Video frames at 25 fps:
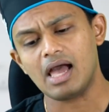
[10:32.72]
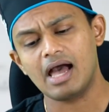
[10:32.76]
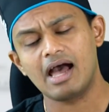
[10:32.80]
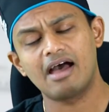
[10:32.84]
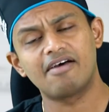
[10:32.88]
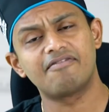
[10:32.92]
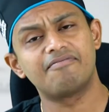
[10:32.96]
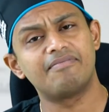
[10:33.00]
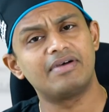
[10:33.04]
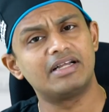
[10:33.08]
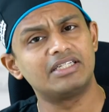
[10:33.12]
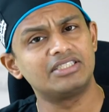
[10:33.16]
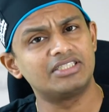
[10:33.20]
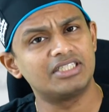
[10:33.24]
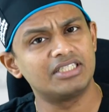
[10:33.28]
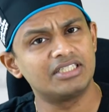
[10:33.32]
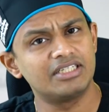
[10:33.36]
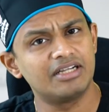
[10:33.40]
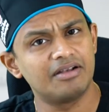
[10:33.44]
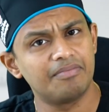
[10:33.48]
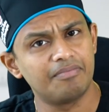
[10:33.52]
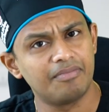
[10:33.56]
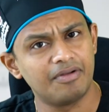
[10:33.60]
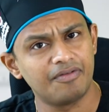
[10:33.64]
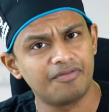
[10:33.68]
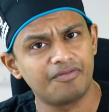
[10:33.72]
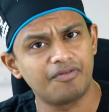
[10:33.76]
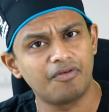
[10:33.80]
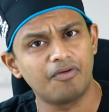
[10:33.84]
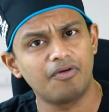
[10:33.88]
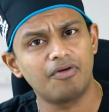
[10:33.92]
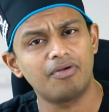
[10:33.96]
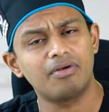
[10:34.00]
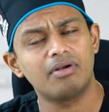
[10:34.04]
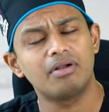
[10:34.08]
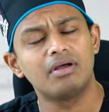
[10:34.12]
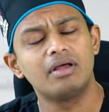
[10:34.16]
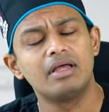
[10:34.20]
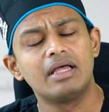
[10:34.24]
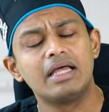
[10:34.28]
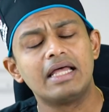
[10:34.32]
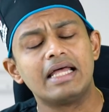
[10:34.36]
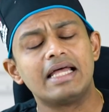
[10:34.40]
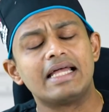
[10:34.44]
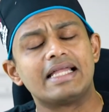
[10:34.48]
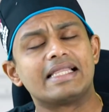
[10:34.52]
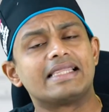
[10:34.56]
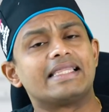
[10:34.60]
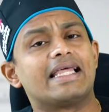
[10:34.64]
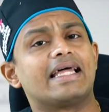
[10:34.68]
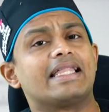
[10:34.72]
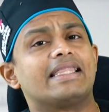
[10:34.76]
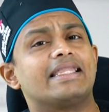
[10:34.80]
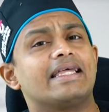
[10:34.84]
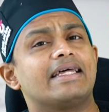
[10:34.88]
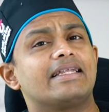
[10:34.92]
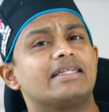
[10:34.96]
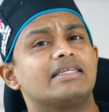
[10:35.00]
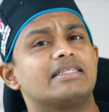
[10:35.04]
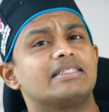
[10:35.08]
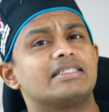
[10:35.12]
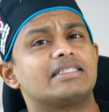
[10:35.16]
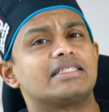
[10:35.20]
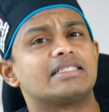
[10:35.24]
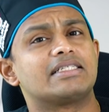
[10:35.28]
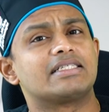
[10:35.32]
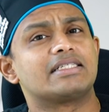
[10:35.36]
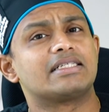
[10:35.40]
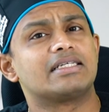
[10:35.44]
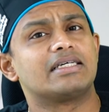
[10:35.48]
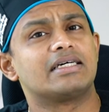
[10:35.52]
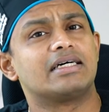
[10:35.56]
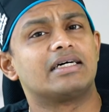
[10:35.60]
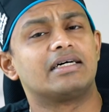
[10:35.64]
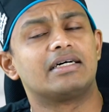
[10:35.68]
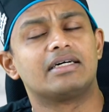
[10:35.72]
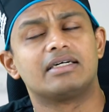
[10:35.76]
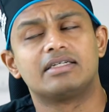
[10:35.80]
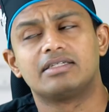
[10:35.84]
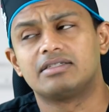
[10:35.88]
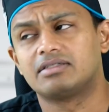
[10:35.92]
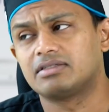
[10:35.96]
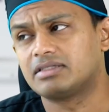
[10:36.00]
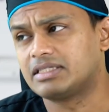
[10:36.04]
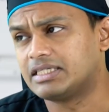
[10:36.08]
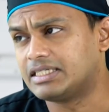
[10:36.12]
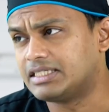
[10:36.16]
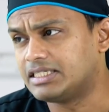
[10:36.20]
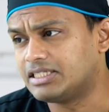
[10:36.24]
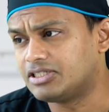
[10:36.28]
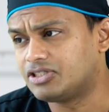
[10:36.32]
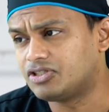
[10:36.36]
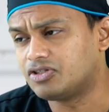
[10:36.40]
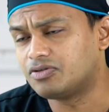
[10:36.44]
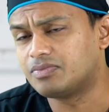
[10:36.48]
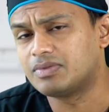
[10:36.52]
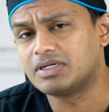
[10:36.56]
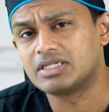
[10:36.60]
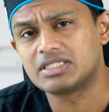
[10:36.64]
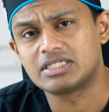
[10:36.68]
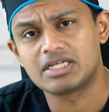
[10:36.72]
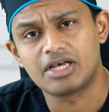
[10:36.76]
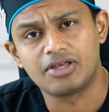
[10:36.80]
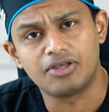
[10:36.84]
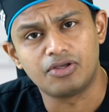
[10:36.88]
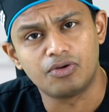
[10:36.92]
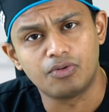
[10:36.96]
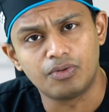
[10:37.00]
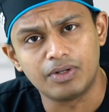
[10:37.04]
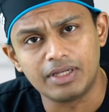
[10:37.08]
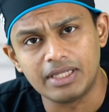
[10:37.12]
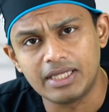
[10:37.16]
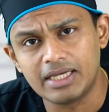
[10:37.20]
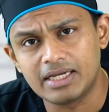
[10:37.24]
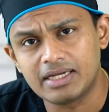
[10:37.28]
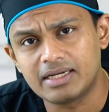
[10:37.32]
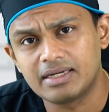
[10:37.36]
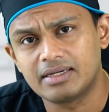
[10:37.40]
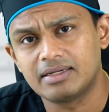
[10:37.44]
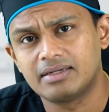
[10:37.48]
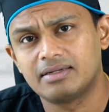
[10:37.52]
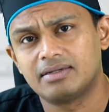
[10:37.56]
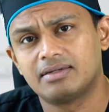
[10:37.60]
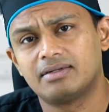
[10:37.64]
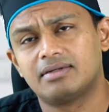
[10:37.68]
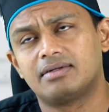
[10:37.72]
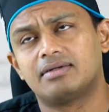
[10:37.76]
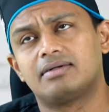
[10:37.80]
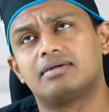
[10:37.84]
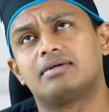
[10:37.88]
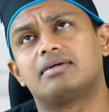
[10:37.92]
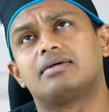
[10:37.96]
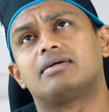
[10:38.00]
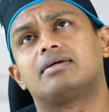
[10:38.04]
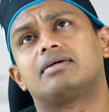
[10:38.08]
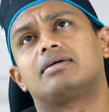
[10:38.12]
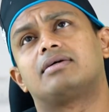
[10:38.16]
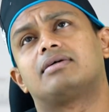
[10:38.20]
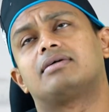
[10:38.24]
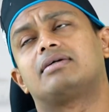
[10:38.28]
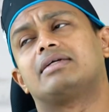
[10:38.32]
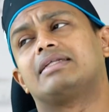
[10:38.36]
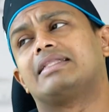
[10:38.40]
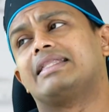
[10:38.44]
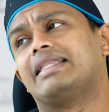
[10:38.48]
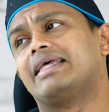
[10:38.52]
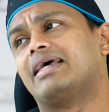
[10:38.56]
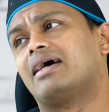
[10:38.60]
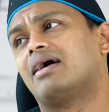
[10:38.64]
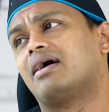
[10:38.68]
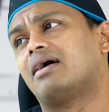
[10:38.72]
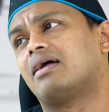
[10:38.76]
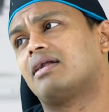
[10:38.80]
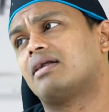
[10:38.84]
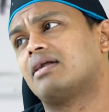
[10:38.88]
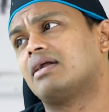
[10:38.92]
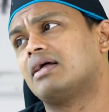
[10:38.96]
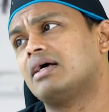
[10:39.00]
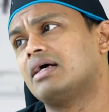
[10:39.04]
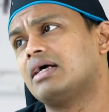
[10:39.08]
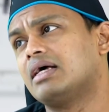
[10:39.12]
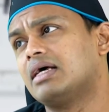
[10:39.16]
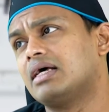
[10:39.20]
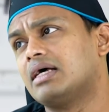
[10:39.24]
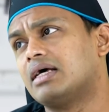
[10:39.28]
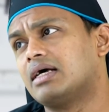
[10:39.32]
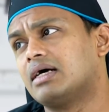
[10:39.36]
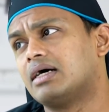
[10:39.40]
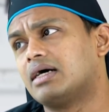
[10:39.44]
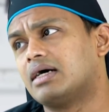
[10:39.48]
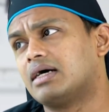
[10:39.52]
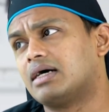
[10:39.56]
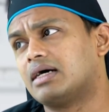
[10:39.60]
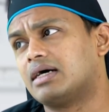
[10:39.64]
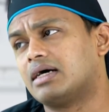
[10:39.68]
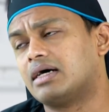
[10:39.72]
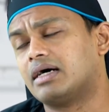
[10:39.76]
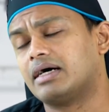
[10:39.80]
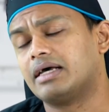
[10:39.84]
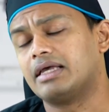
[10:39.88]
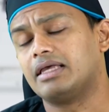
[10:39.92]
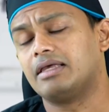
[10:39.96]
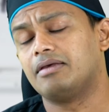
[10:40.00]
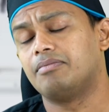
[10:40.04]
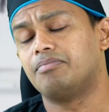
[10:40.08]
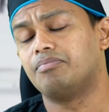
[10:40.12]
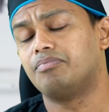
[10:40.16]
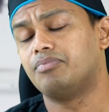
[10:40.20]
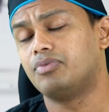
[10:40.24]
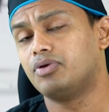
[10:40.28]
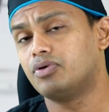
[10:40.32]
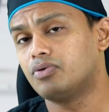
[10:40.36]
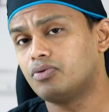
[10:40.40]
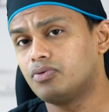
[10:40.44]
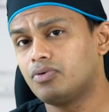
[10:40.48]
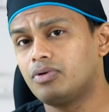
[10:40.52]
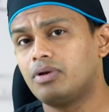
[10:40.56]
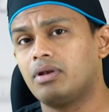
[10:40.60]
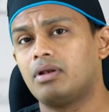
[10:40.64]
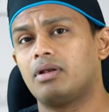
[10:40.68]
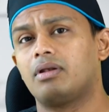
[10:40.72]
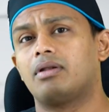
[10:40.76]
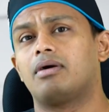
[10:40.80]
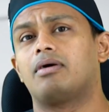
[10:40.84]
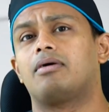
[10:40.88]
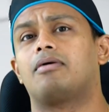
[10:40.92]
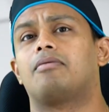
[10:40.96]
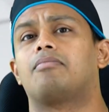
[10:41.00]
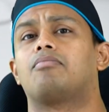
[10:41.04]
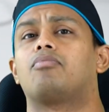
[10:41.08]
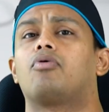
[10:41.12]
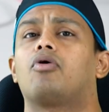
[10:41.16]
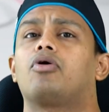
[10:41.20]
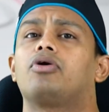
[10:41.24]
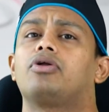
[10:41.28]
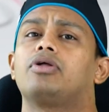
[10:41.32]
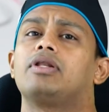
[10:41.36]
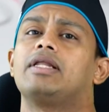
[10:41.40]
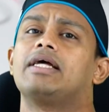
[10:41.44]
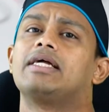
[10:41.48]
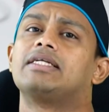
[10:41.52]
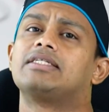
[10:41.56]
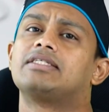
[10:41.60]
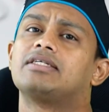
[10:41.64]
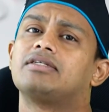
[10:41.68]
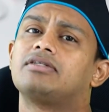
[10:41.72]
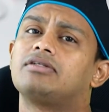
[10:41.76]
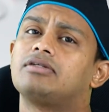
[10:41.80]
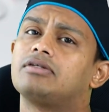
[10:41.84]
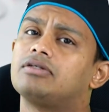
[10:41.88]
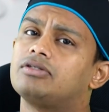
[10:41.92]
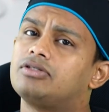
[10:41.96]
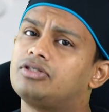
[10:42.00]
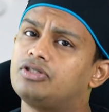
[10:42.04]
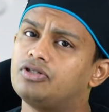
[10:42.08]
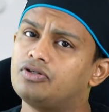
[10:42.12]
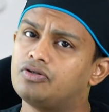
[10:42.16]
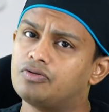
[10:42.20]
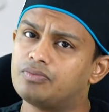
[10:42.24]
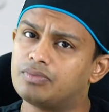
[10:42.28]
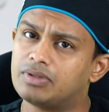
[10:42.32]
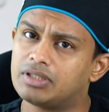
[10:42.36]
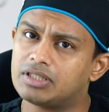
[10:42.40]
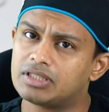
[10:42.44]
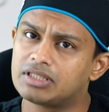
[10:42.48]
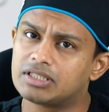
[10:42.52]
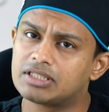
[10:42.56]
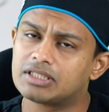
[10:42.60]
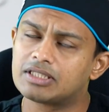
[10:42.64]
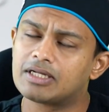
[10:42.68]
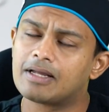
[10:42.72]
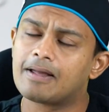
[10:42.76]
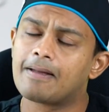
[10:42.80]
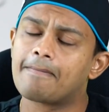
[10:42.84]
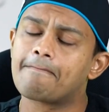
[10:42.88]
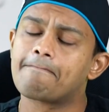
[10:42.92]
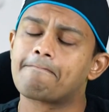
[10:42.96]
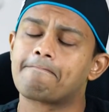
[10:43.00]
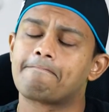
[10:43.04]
I've mentioned it before that there is kidney tumors are unique. They are immune modulated tumors.